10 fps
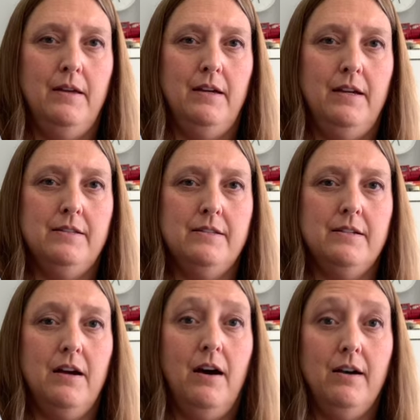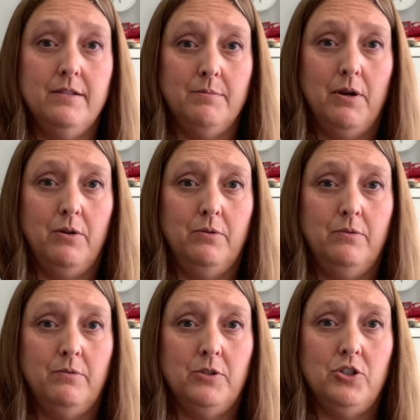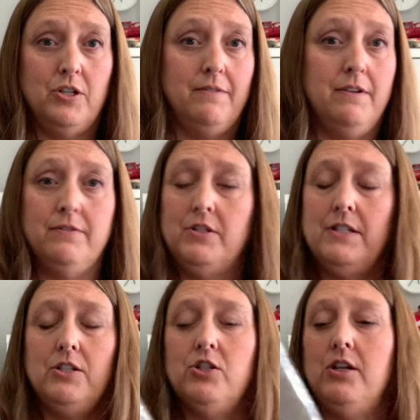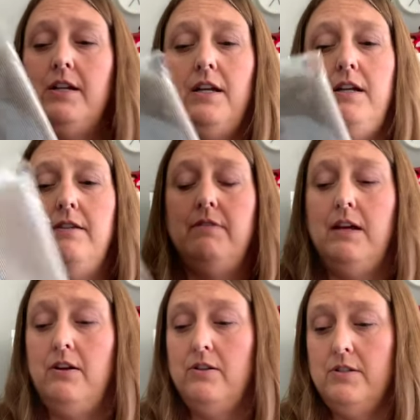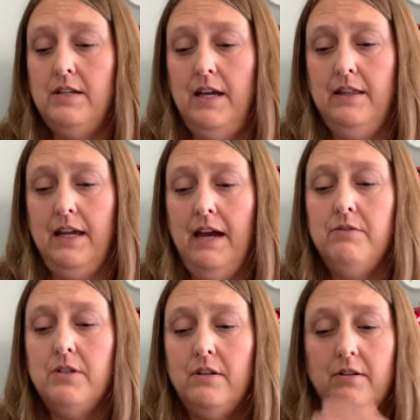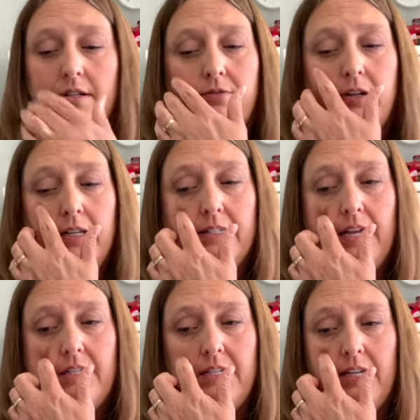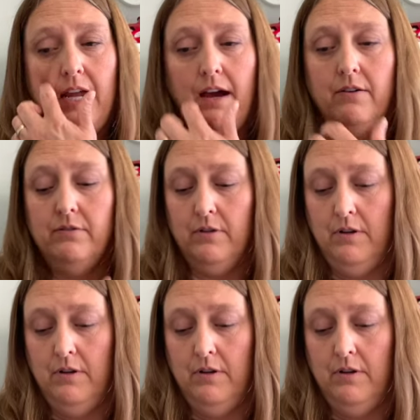It's Cosmo, which I've never stitched on any of theirs, and the count's a little different. It's 18 count.